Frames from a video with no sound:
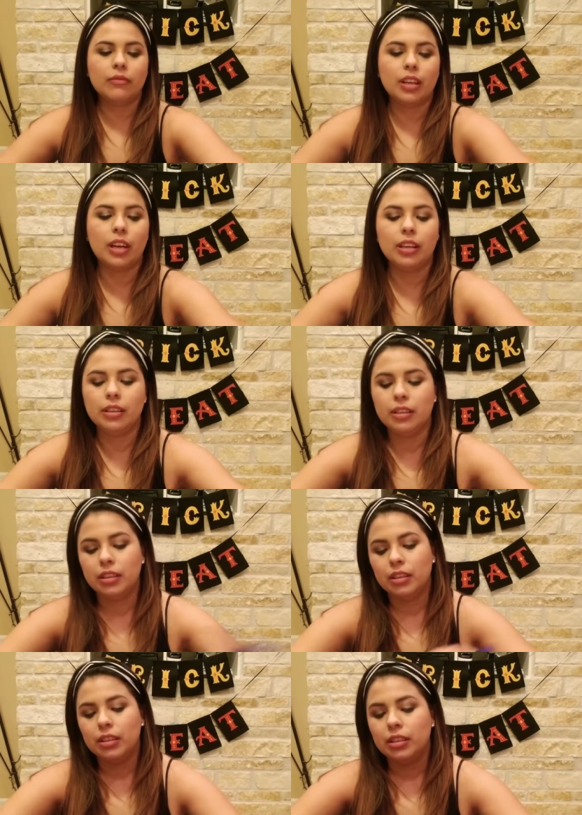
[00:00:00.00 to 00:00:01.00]
Okay.
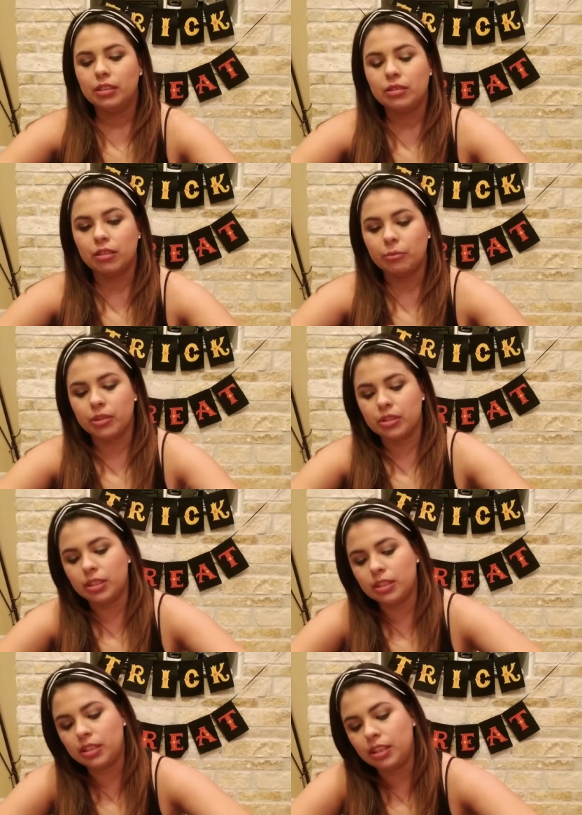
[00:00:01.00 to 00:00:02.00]
So number
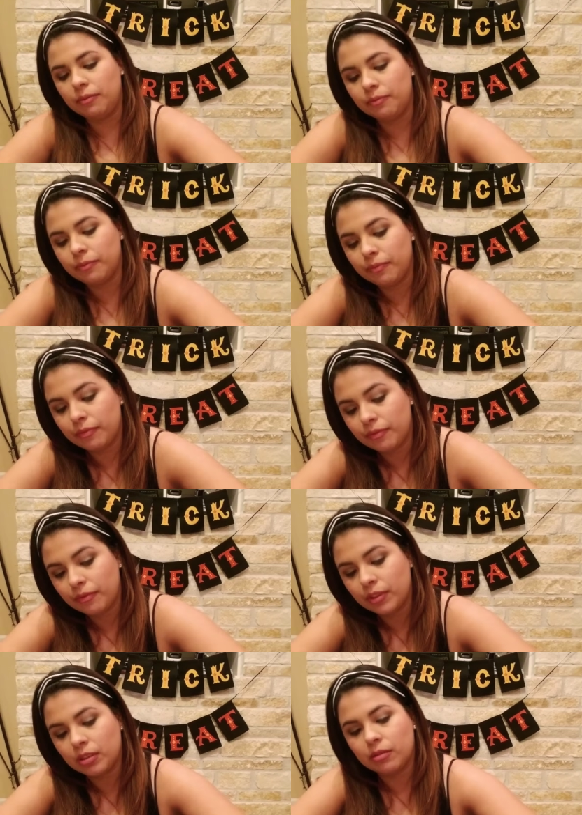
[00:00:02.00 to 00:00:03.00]
16,
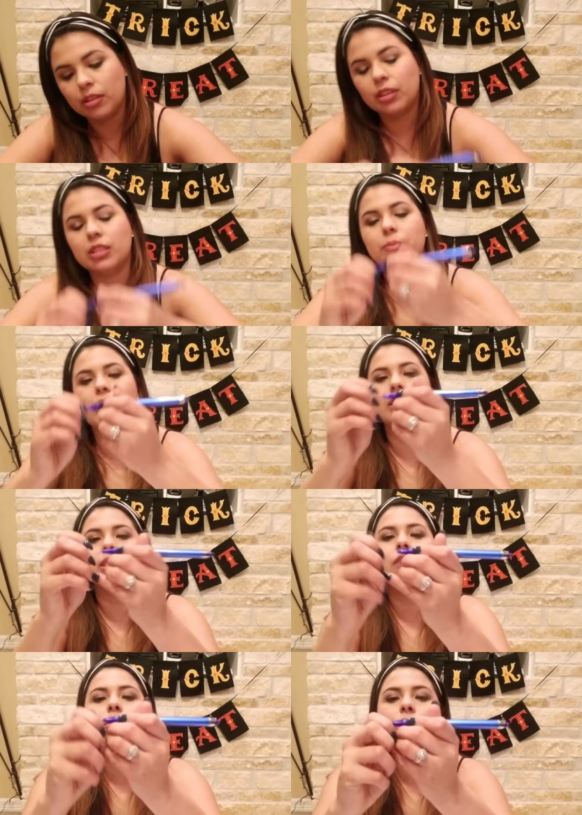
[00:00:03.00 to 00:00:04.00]
and this pen has
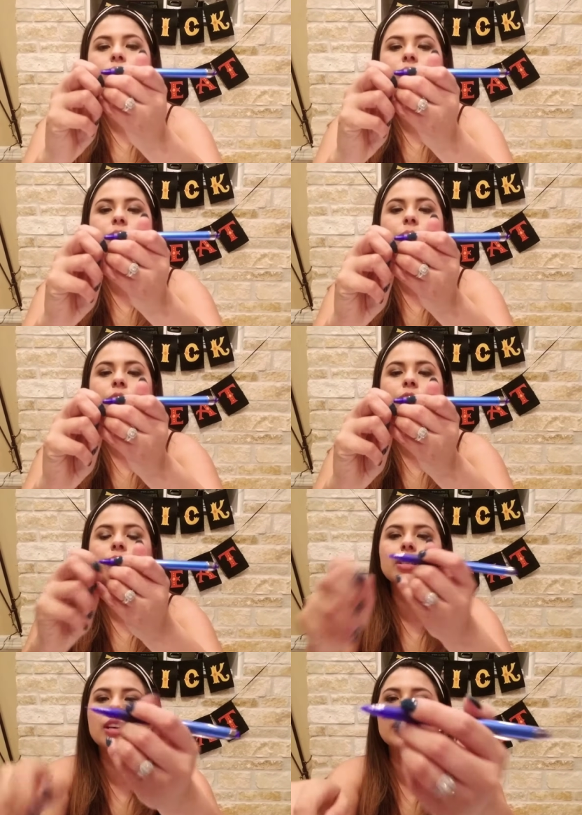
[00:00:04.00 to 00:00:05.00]
never been used before, so
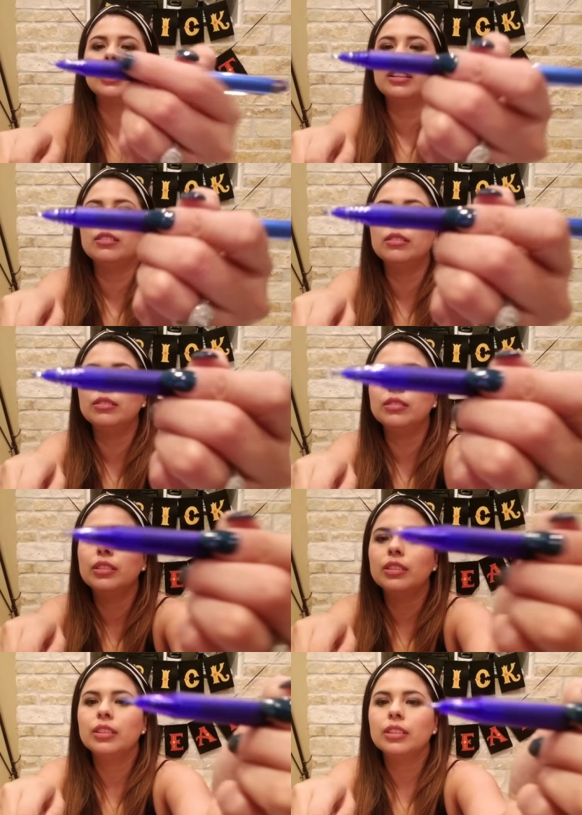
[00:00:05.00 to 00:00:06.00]
it's got that little,
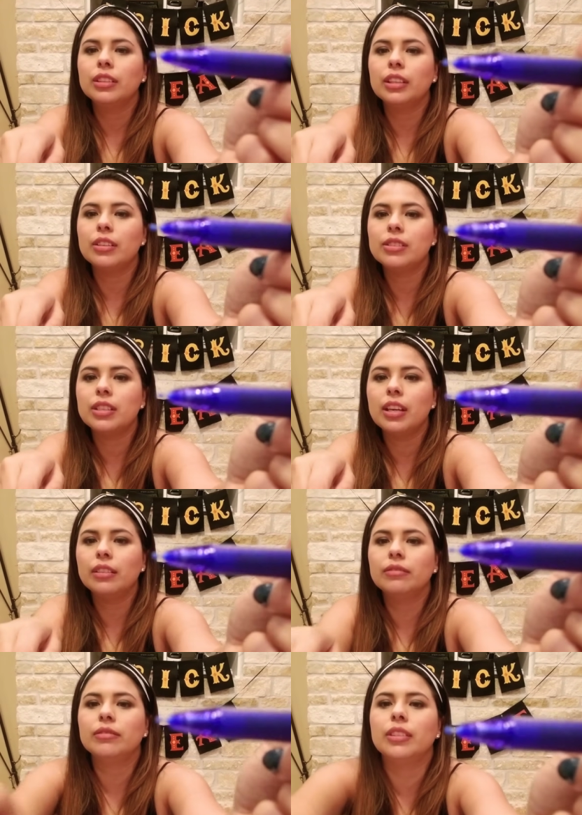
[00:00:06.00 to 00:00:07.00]
can y'all see that? I
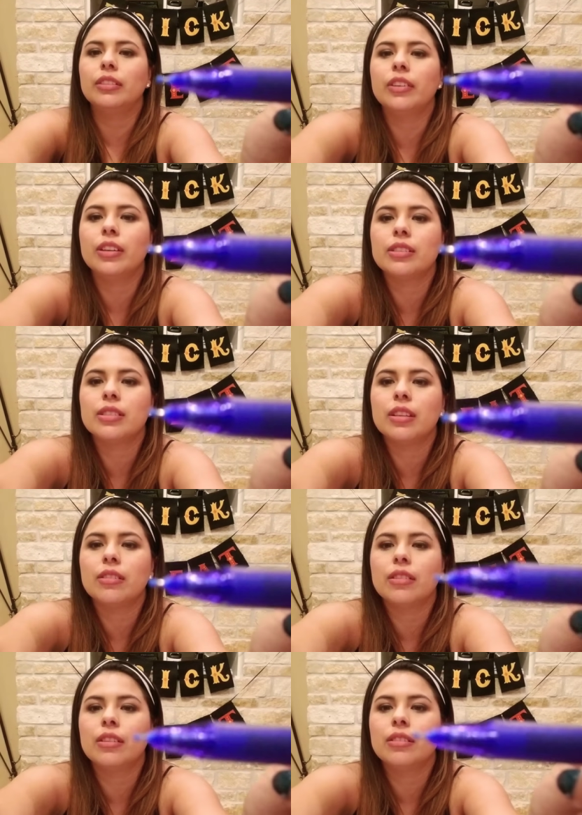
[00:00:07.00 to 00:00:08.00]
don't know if y'all can see that or
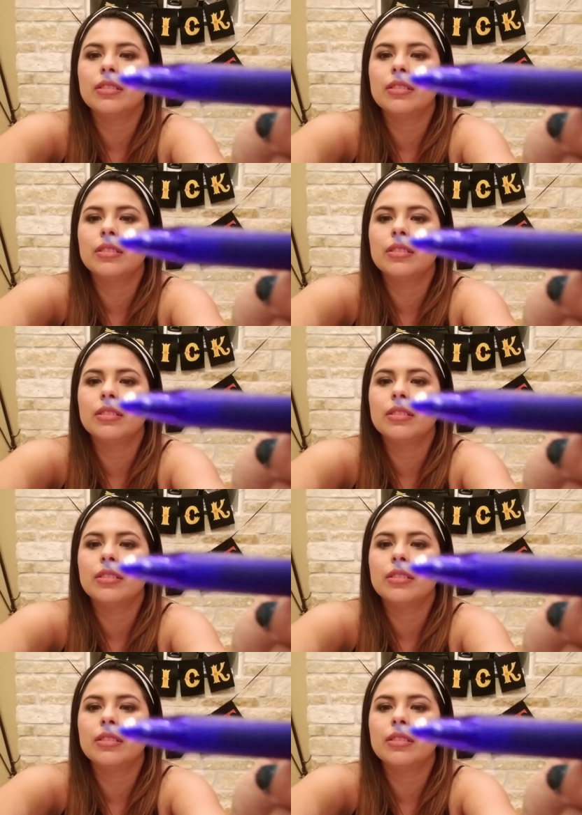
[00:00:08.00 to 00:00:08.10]
not.